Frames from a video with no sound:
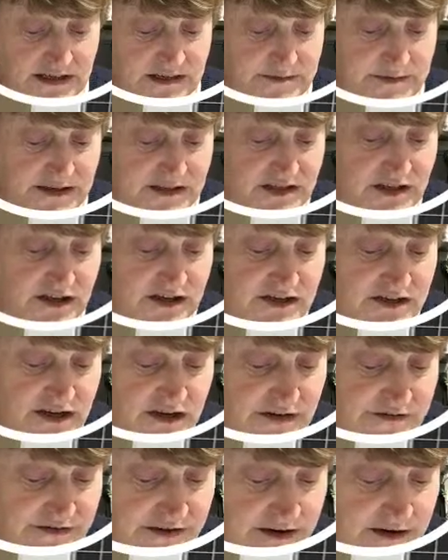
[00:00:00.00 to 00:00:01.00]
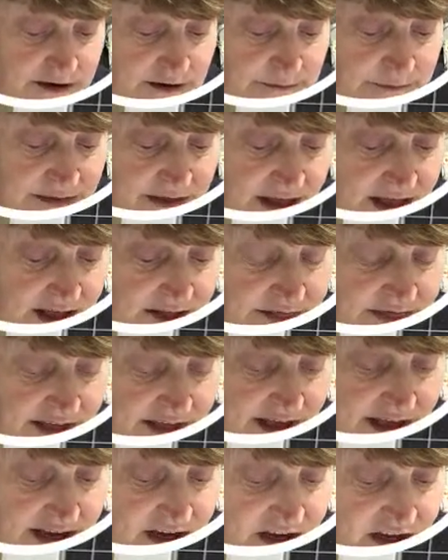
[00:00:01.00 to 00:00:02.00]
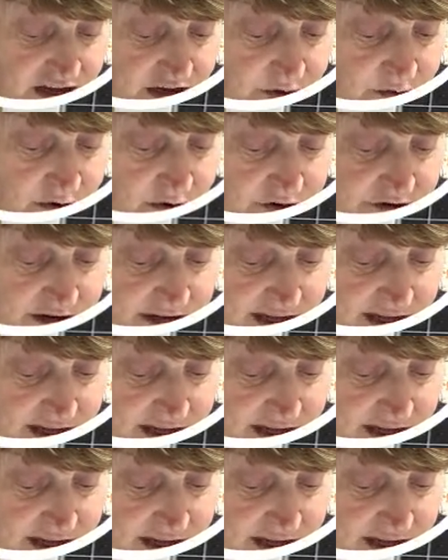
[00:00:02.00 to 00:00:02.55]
to be turned over, and that can go on